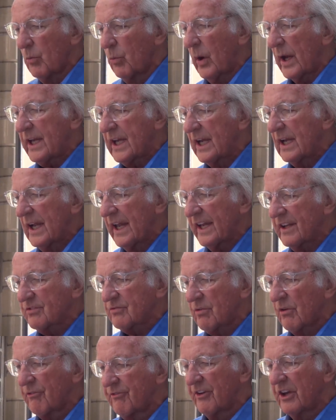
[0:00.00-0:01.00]

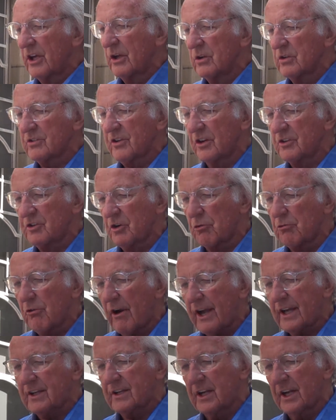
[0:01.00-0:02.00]
WikiLeaks revealed a
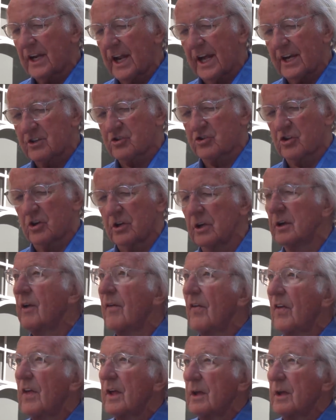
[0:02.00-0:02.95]
direct connection